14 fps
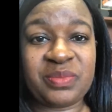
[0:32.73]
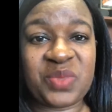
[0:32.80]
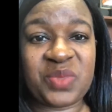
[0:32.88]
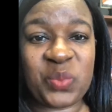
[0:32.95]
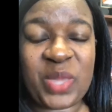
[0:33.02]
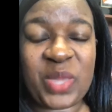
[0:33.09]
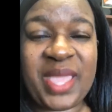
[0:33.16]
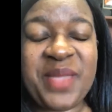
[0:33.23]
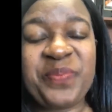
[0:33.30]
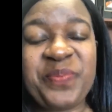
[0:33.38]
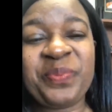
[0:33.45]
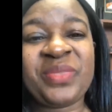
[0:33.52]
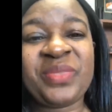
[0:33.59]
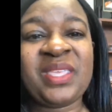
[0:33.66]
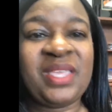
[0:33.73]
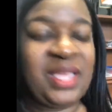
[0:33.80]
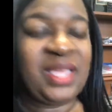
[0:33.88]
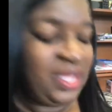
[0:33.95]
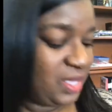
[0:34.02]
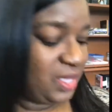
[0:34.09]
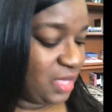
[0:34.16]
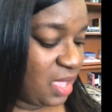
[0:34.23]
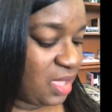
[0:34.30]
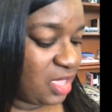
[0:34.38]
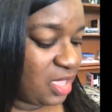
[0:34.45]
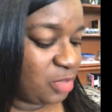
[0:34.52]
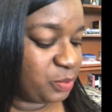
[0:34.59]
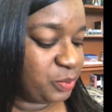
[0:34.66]
Okay.
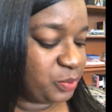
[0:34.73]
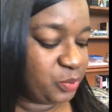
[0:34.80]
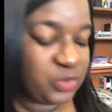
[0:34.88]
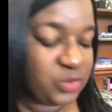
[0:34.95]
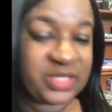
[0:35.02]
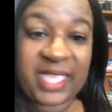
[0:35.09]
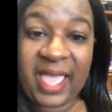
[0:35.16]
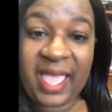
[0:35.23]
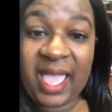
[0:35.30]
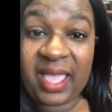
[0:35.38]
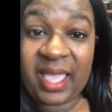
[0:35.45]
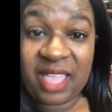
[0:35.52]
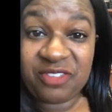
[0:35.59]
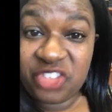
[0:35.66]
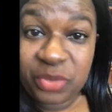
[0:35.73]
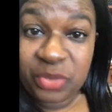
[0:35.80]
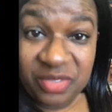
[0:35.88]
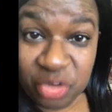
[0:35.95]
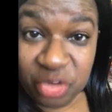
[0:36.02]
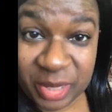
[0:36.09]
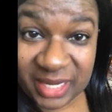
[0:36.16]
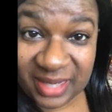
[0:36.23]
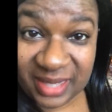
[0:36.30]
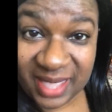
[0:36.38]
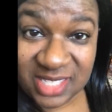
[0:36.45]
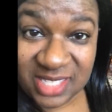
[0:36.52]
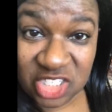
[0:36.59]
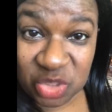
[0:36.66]
Have you ever been in
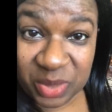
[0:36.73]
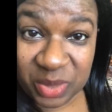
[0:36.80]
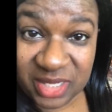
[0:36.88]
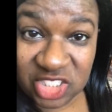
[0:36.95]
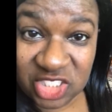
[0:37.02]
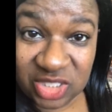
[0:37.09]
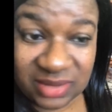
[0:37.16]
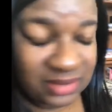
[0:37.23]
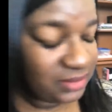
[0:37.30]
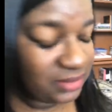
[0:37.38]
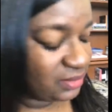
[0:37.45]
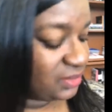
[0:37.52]
that situation?